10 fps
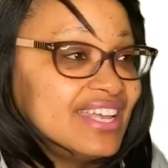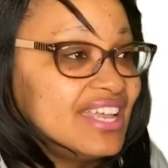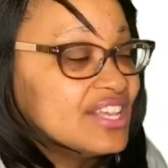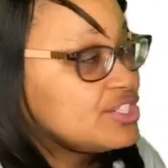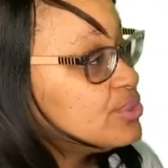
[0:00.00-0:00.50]

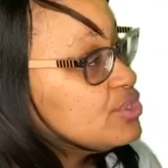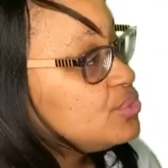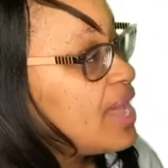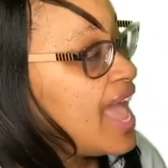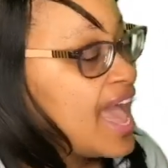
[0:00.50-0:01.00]
So to
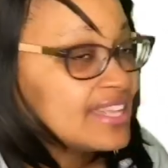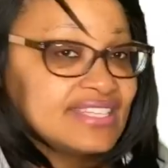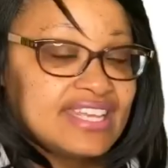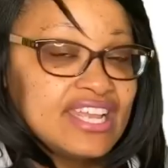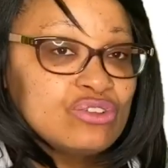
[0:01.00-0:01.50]
act
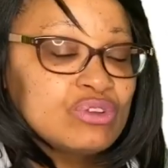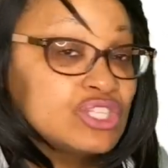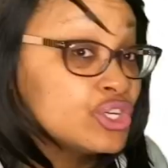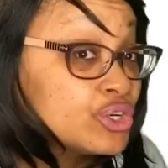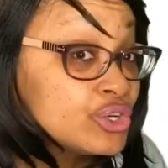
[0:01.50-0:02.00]
in
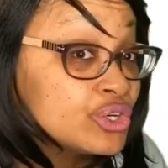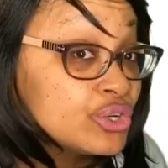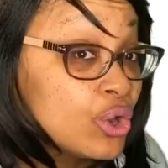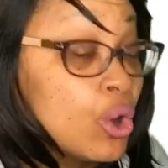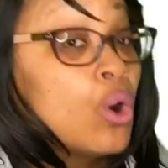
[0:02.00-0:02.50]
return
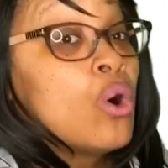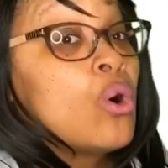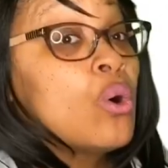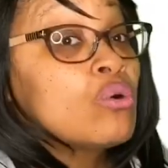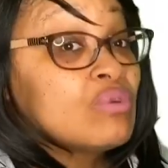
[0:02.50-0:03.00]

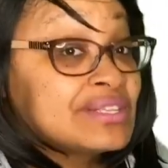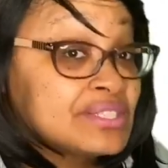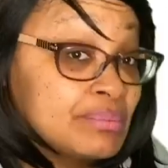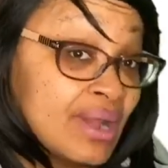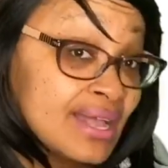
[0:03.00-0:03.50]
or
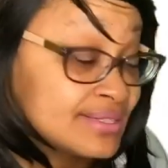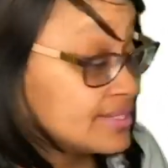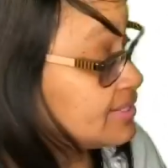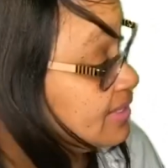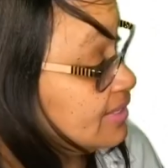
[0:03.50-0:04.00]

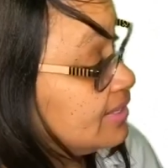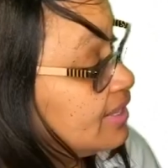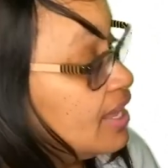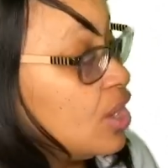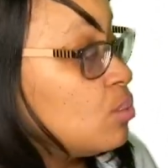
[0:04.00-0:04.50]
reciprocity.
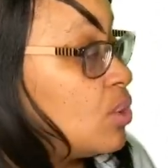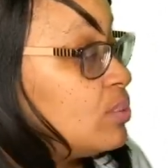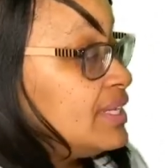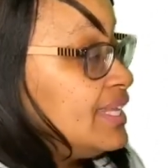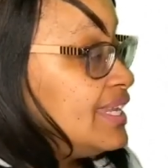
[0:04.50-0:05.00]
Well, we
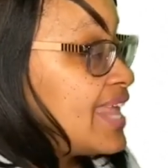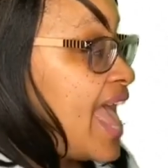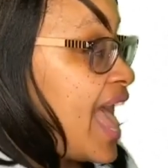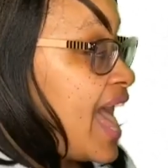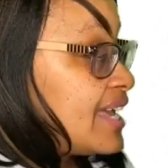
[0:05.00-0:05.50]
need
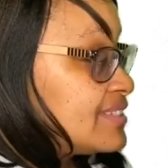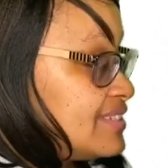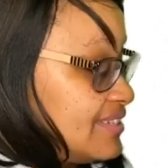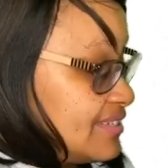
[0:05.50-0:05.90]
act